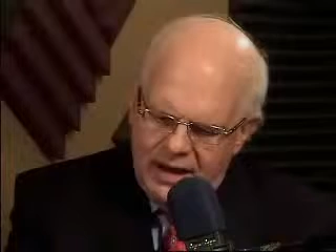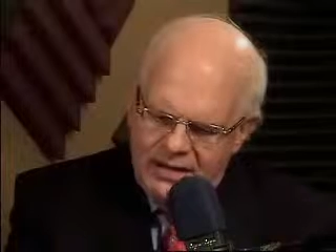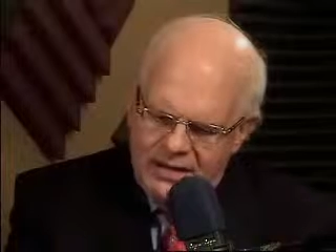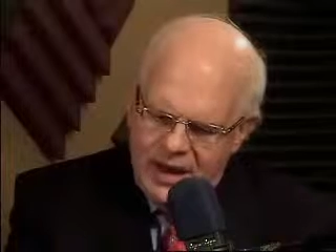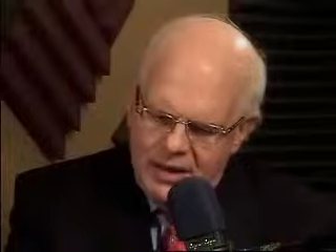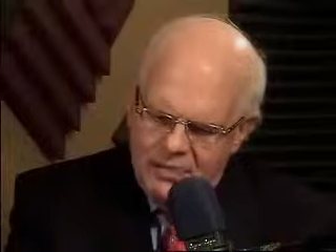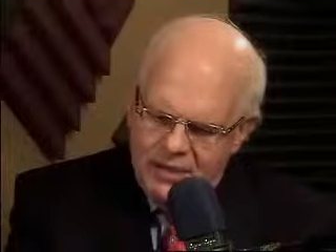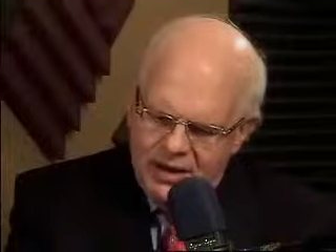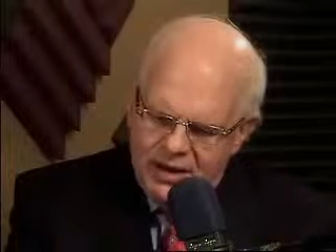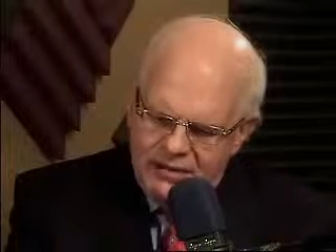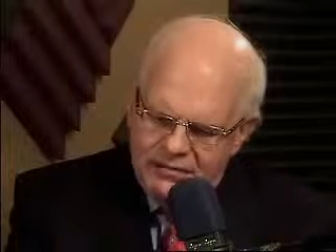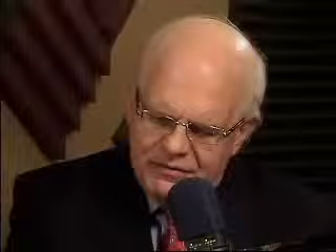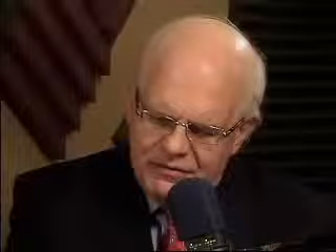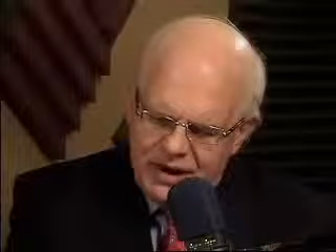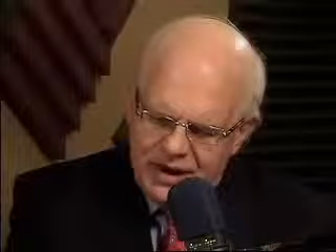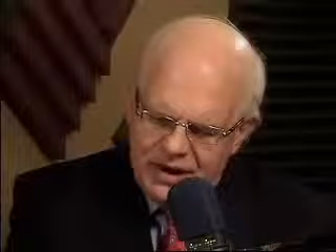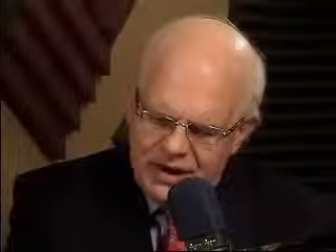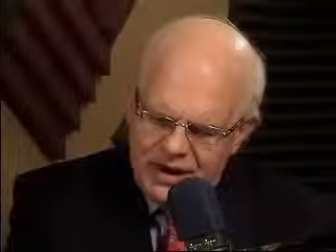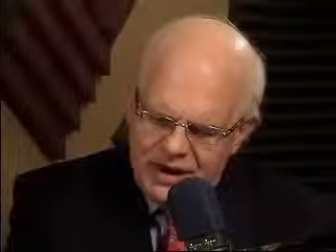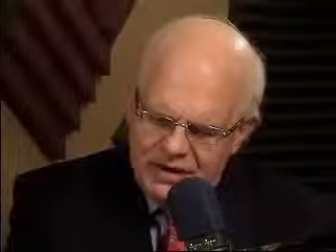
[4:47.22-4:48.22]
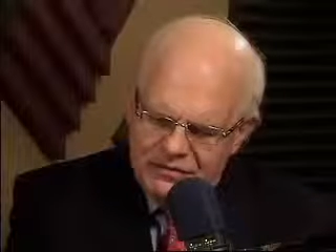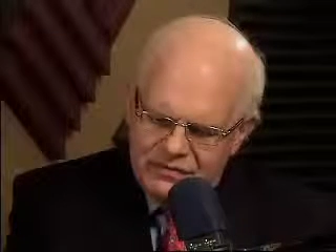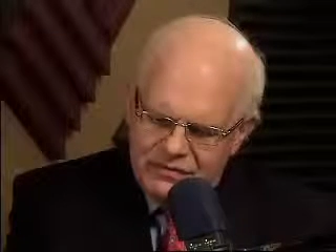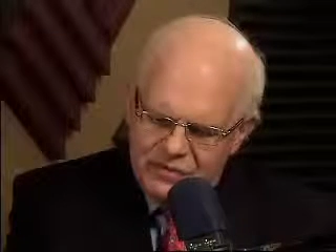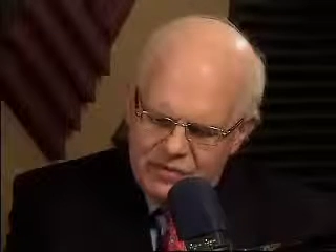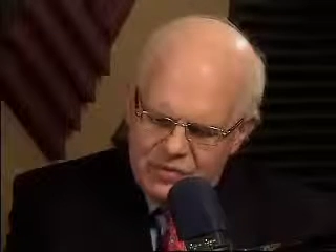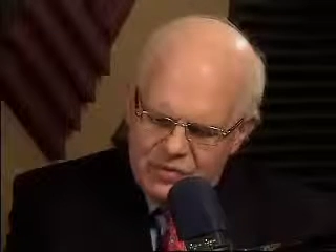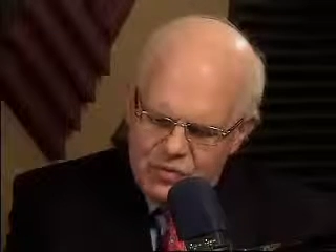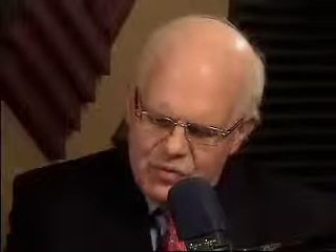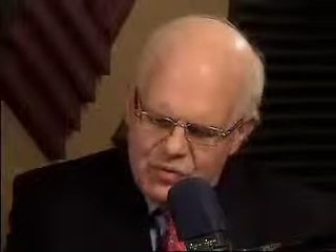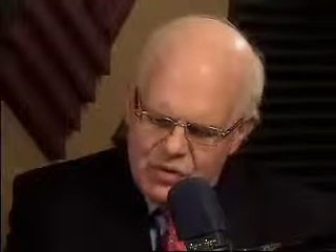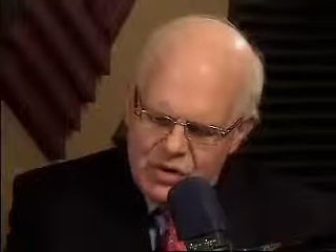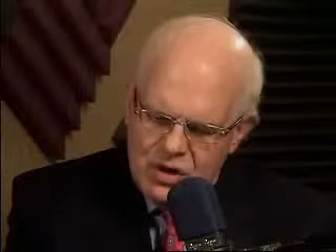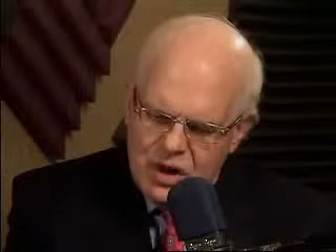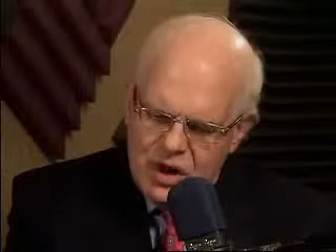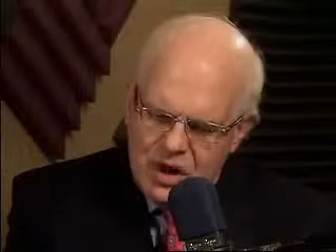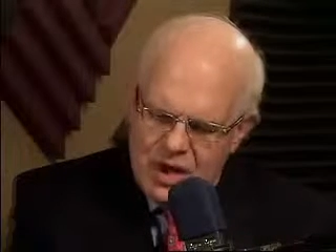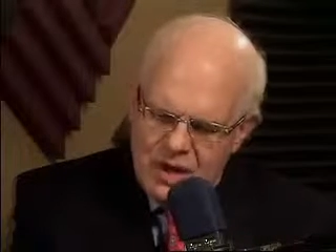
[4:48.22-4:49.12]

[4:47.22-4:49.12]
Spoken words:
I tape it on Friday afternoon,